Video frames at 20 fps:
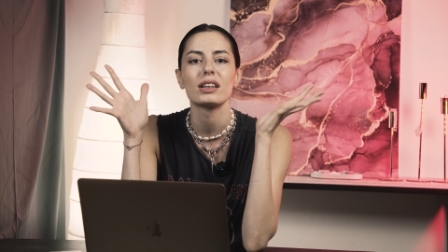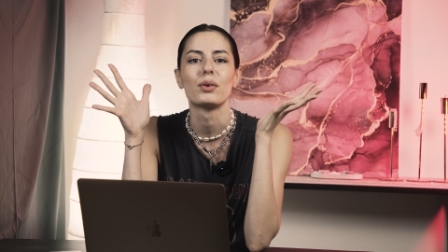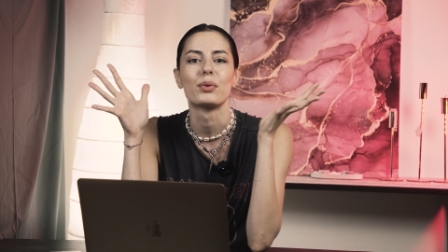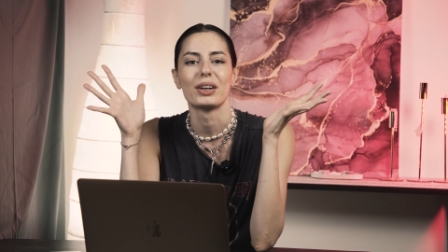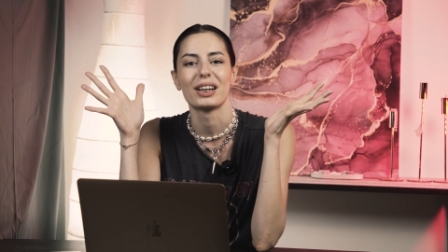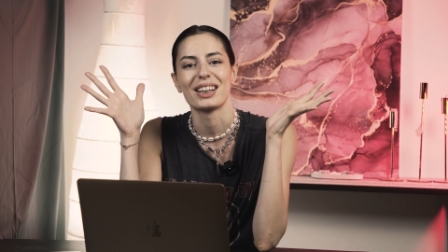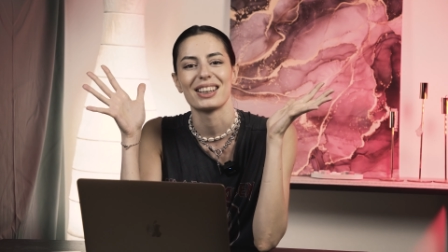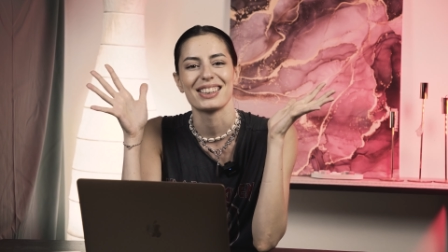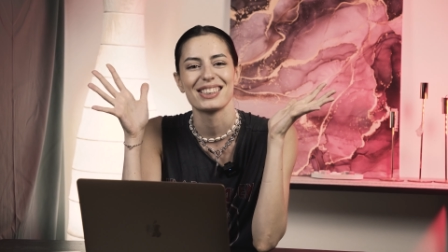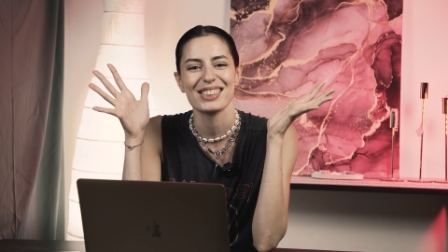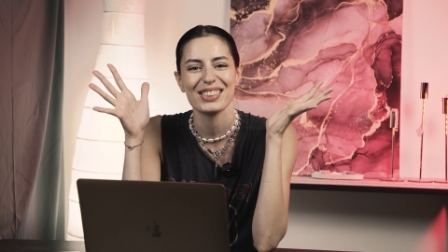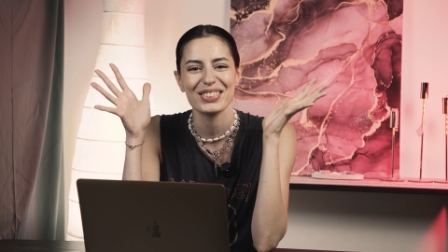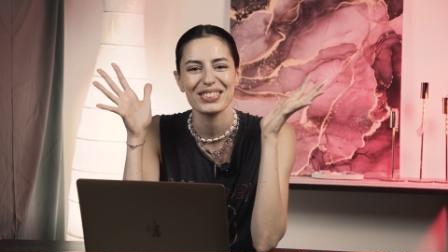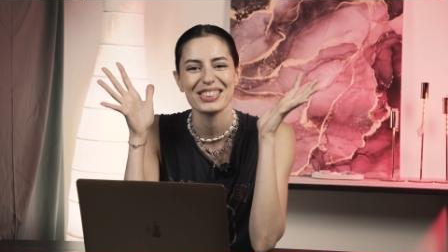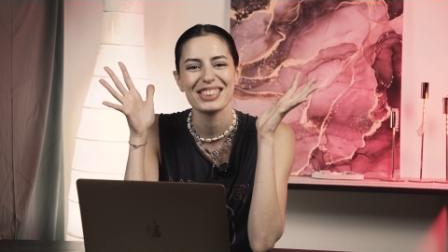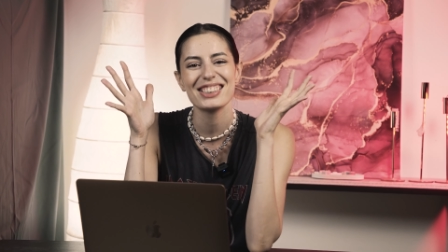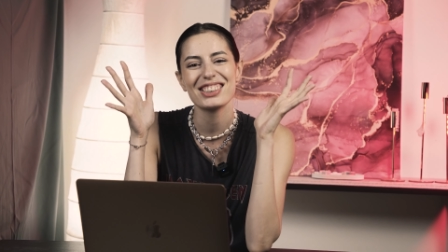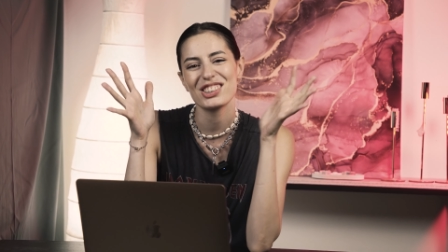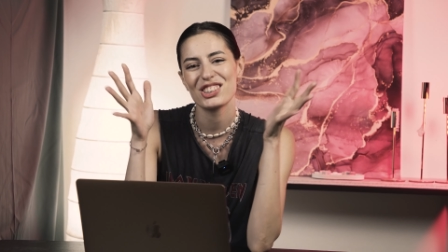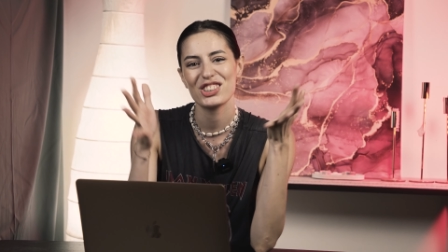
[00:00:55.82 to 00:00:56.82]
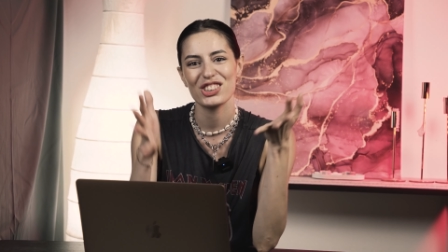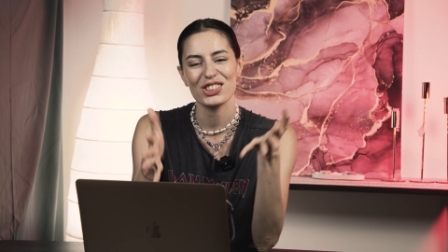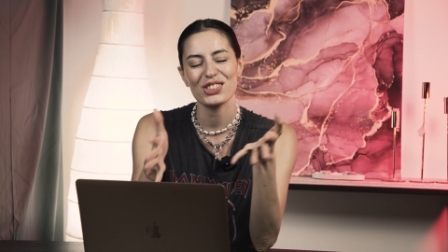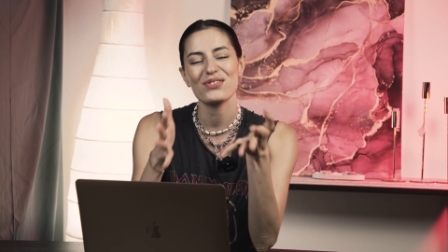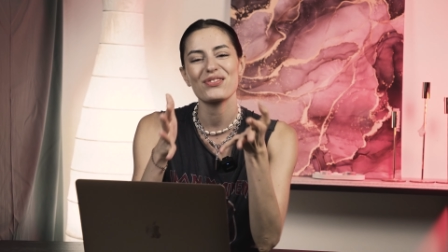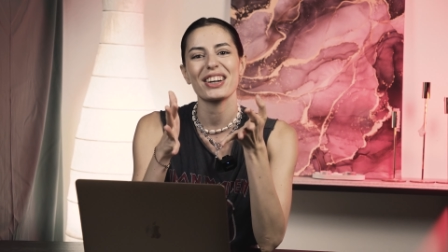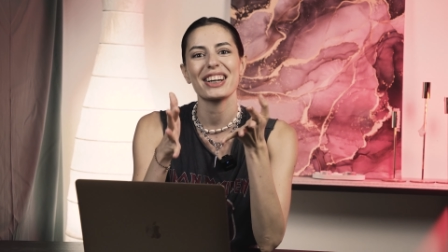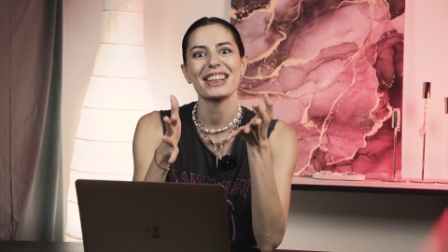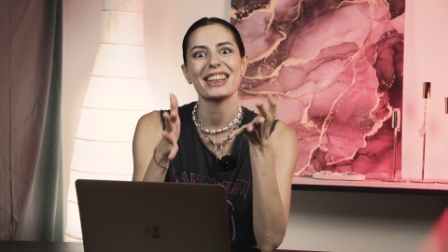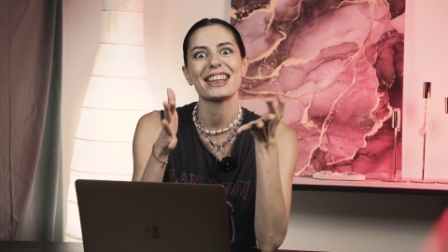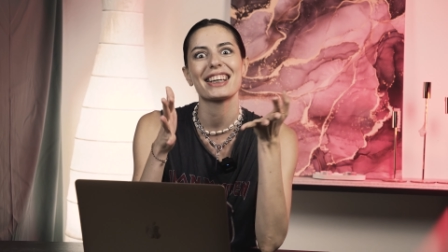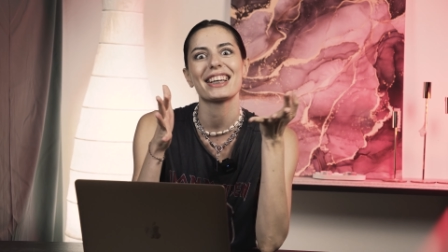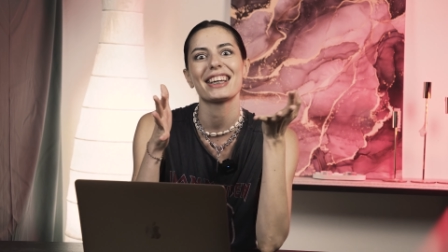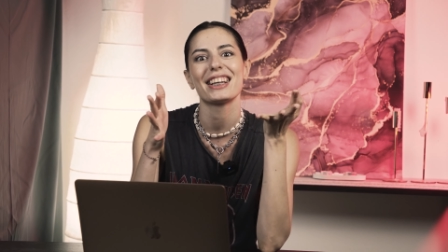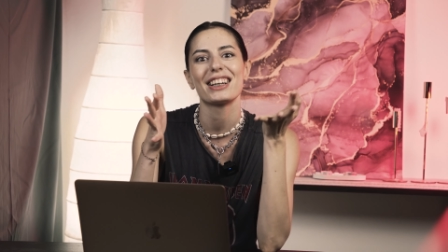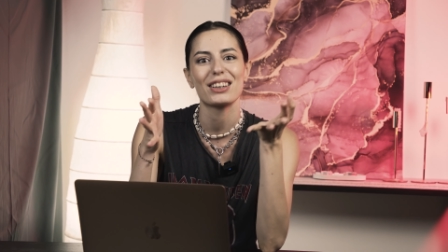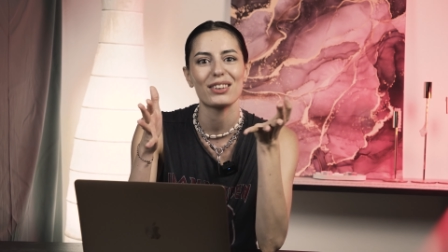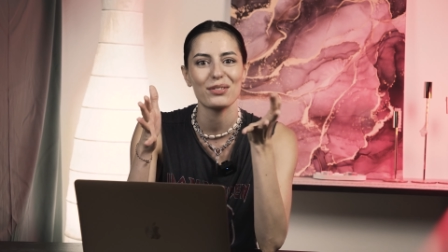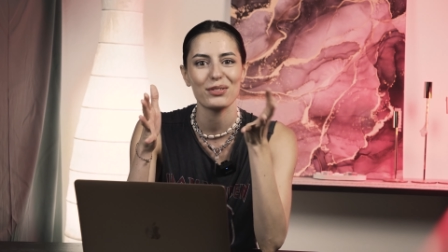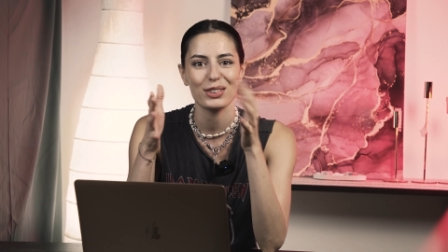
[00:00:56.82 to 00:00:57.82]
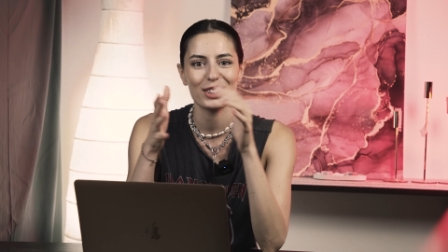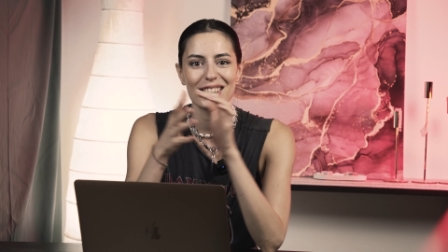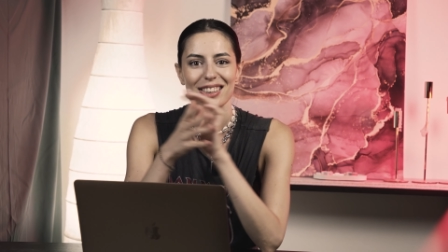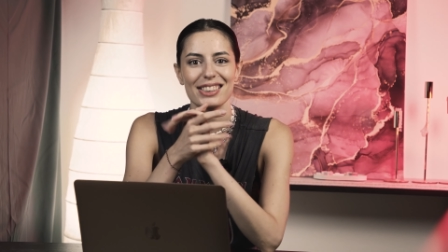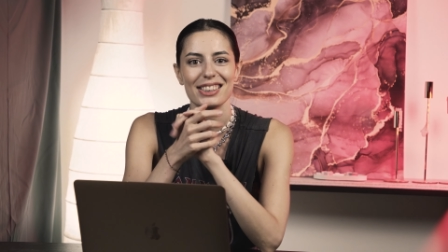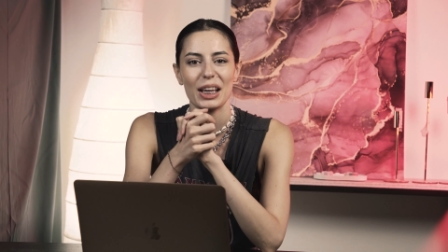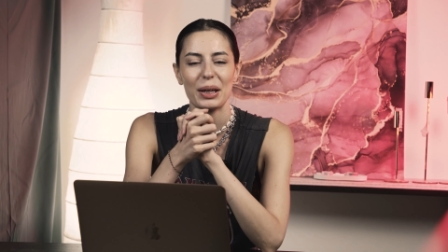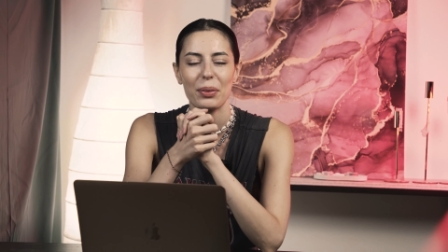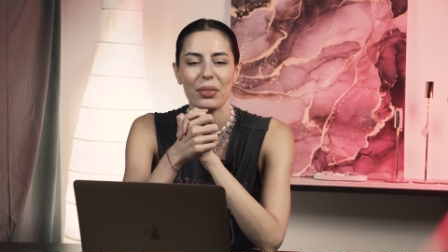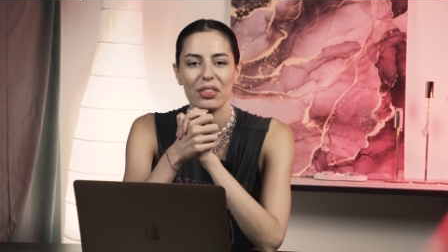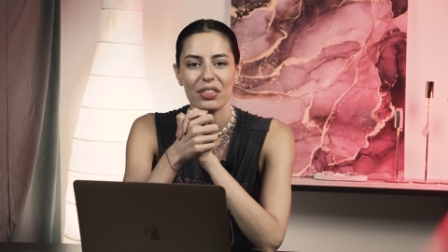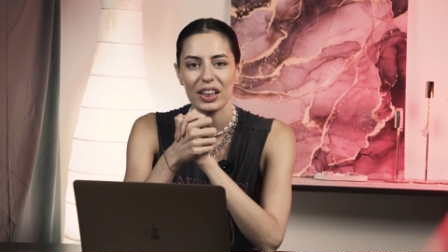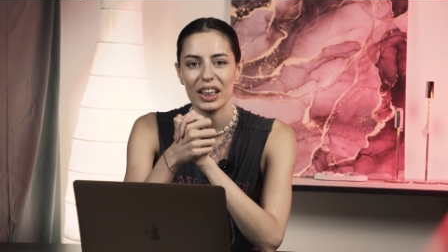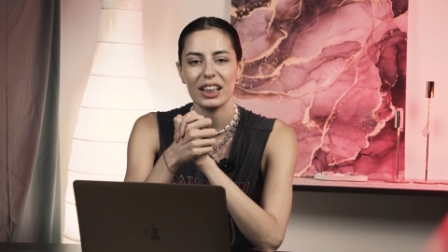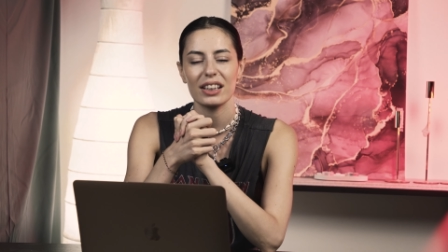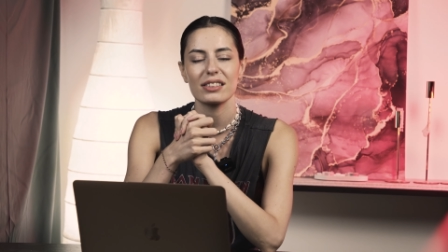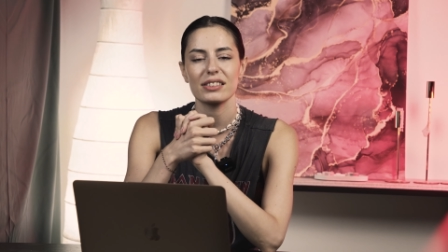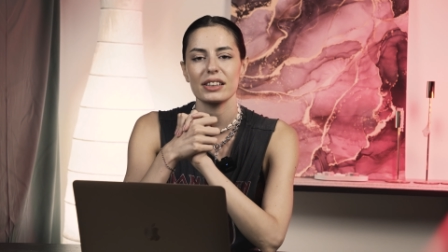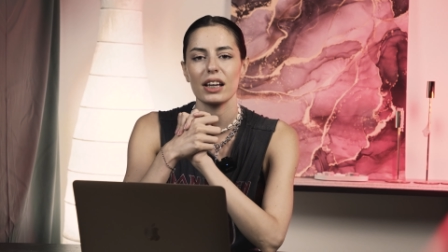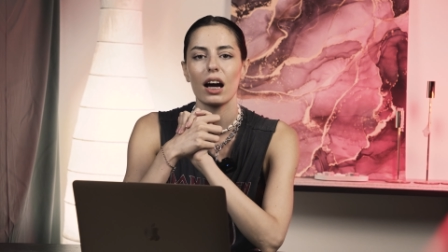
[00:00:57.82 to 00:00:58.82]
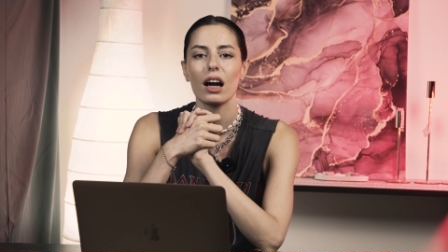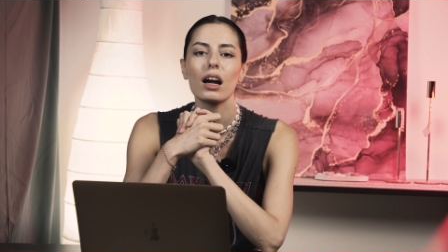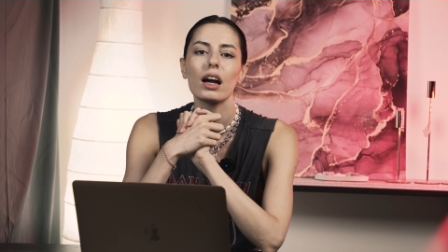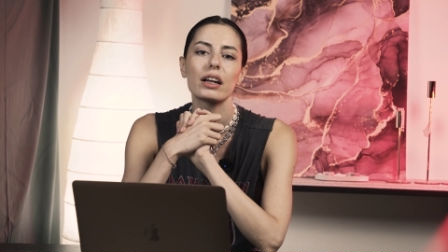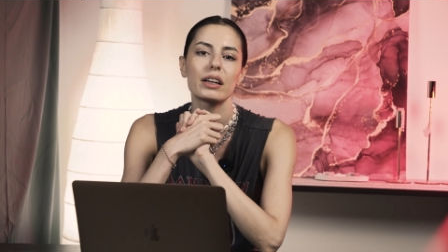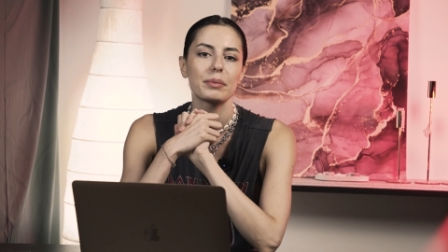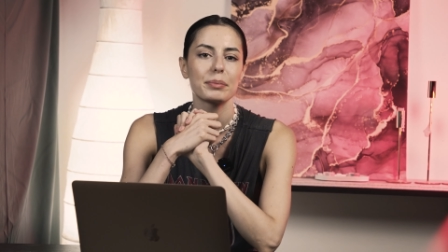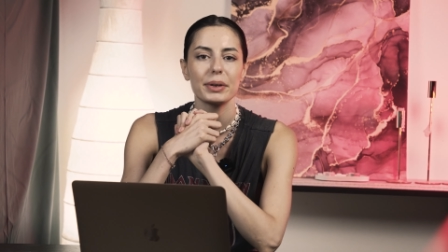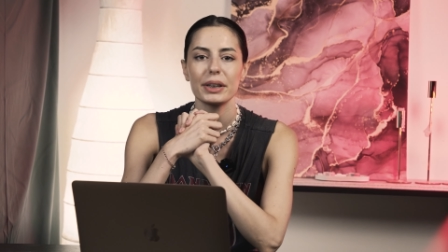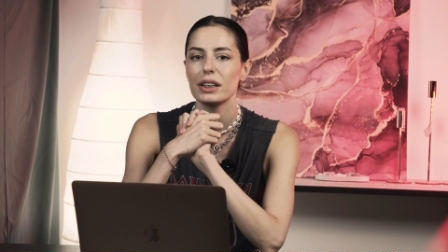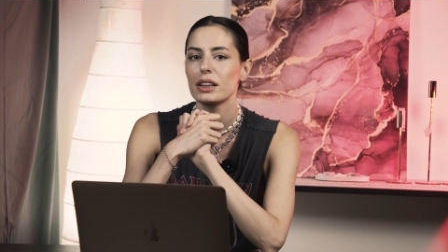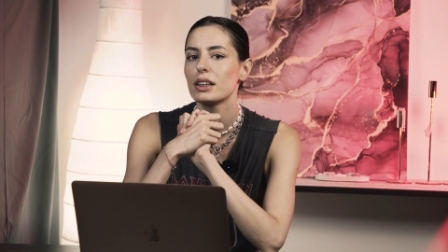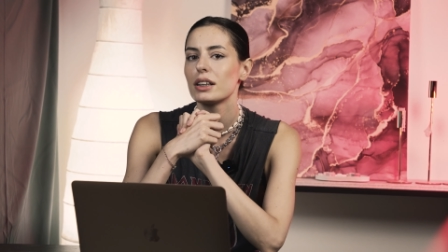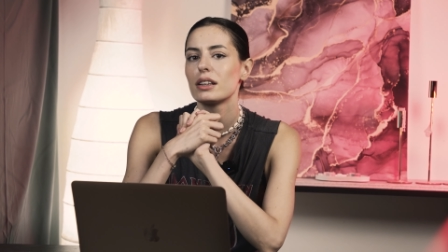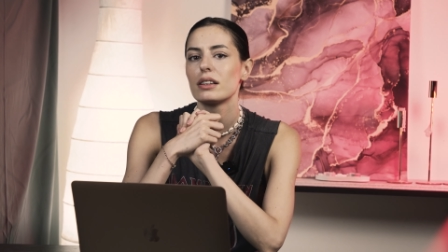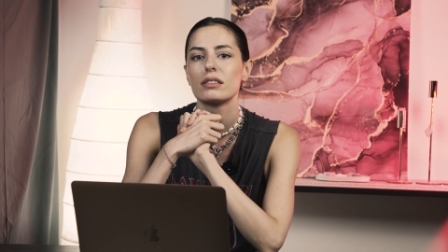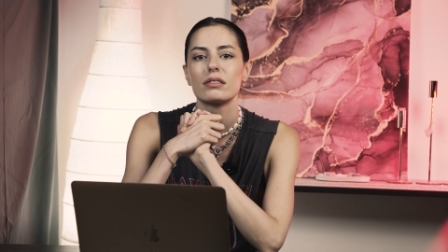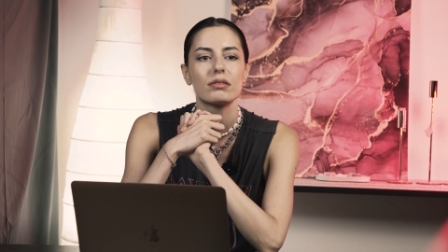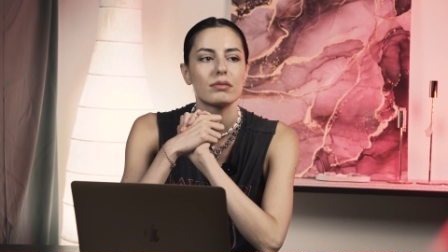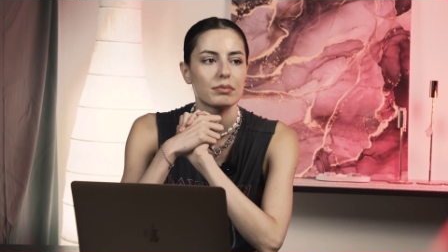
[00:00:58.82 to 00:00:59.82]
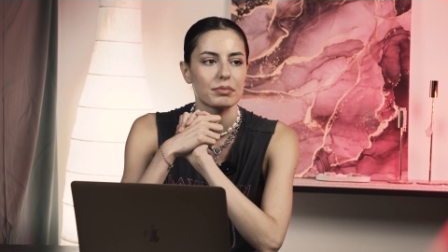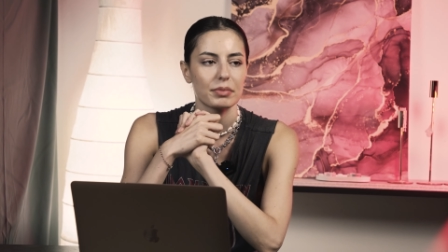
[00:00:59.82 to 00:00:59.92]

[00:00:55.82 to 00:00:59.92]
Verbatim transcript: followers just right here for the same things are gonna be